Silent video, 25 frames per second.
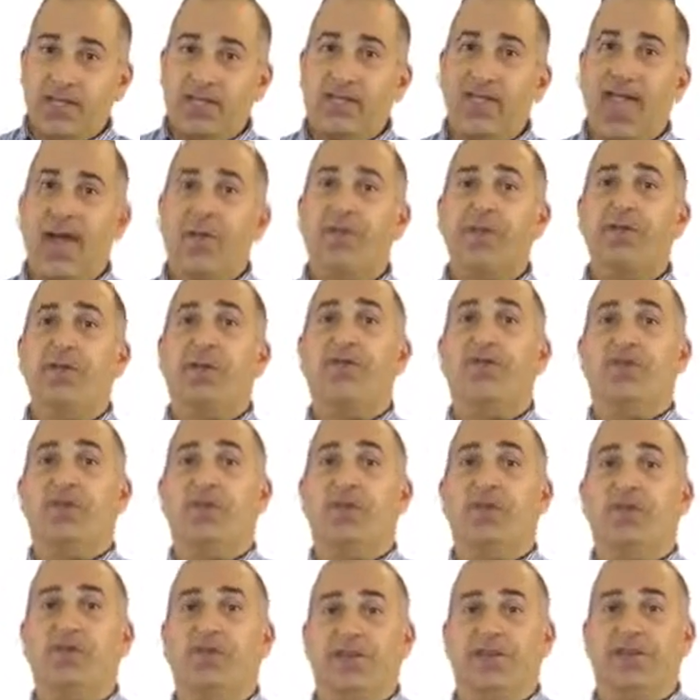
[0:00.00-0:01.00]
that we
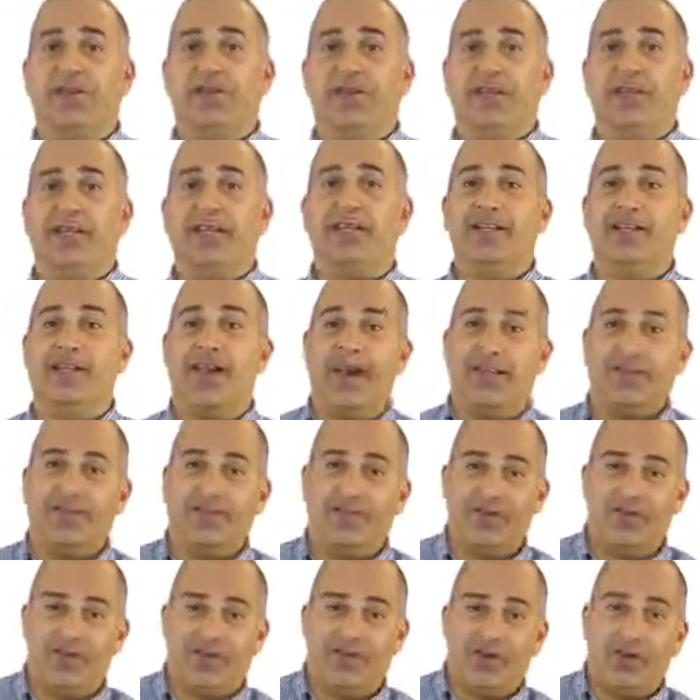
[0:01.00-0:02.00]
reviewed briefly in the
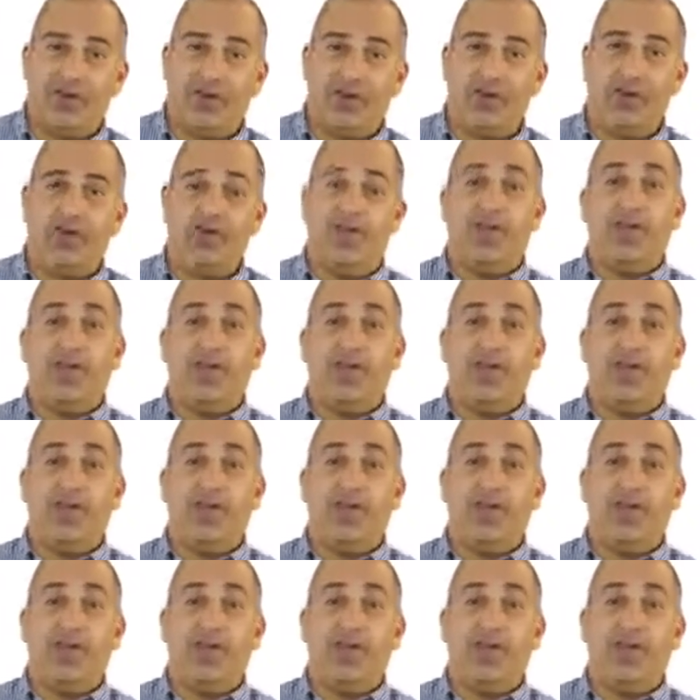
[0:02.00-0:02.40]
last video,